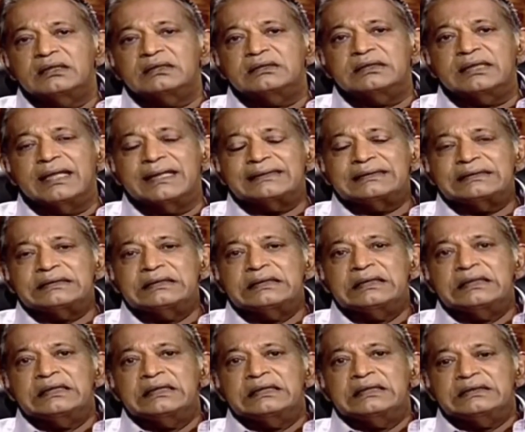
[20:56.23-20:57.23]
that
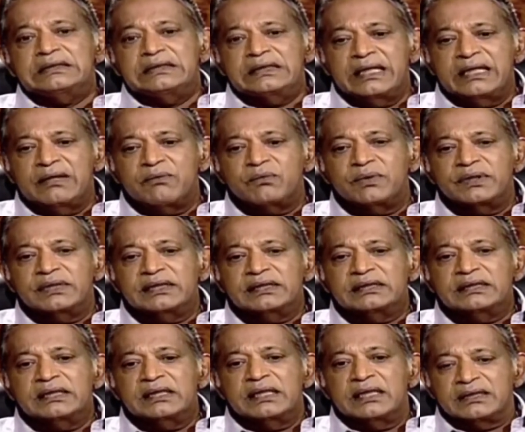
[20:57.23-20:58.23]
they will,